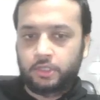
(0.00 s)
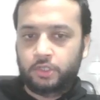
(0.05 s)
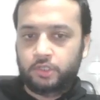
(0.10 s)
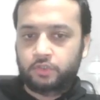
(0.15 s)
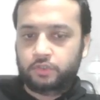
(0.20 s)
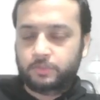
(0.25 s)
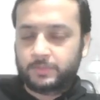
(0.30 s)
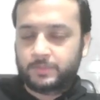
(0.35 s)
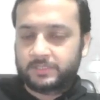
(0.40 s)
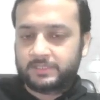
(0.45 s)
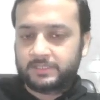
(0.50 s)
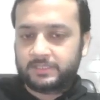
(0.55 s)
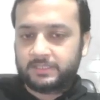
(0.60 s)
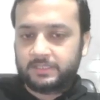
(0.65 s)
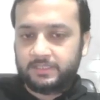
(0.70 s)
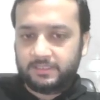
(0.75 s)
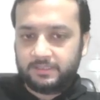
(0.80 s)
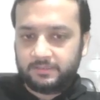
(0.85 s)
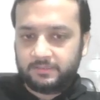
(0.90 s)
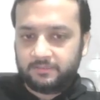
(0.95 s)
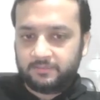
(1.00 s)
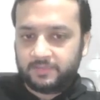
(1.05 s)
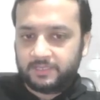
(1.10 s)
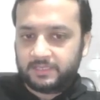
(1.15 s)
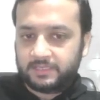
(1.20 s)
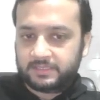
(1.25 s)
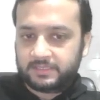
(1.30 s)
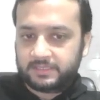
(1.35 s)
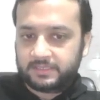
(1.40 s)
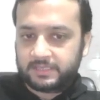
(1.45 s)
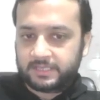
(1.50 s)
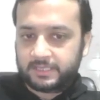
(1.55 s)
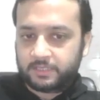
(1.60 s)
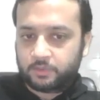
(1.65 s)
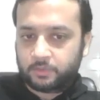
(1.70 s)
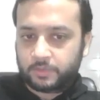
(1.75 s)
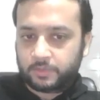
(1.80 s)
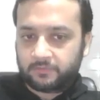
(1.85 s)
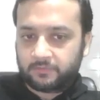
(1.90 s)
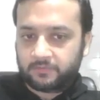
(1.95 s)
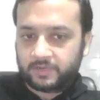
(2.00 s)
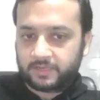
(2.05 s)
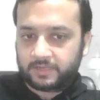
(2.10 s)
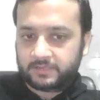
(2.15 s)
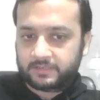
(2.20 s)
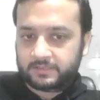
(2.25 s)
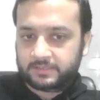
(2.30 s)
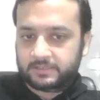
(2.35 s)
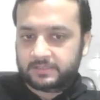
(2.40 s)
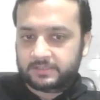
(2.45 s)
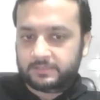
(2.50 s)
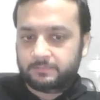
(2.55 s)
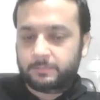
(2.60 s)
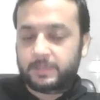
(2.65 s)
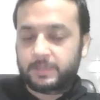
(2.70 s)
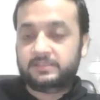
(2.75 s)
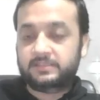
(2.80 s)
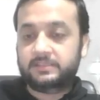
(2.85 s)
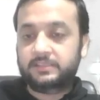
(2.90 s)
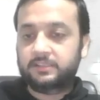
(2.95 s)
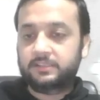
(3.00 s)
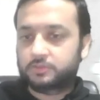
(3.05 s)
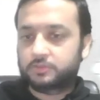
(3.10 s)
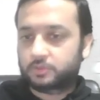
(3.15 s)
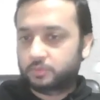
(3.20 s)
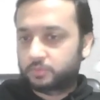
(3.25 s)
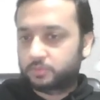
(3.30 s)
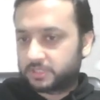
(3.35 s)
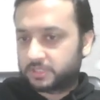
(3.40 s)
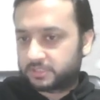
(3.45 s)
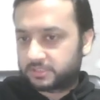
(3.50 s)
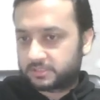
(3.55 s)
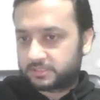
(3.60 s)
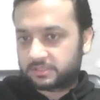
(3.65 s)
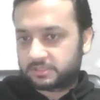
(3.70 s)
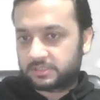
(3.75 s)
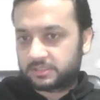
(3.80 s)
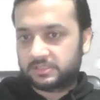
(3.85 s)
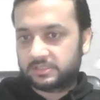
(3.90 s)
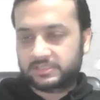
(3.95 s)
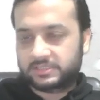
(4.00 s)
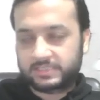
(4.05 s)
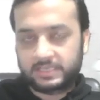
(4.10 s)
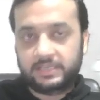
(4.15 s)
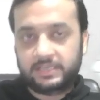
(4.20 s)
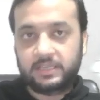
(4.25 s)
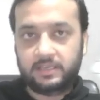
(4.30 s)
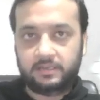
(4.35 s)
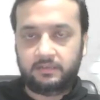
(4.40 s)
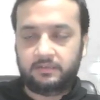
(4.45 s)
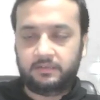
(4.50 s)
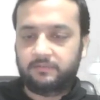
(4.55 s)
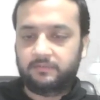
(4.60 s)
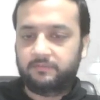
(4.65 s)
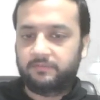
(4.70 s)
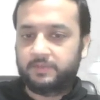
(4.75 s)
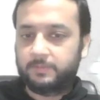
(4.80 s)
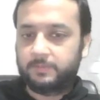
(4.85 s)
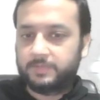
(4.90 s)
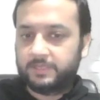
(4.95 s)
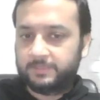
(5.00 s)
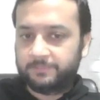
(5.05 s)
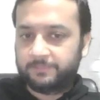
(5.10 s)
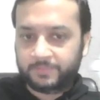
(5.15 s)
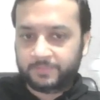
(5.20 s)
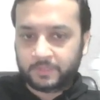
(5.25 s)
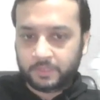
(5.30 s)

So basically we can say that total flux passing through this cylinder will be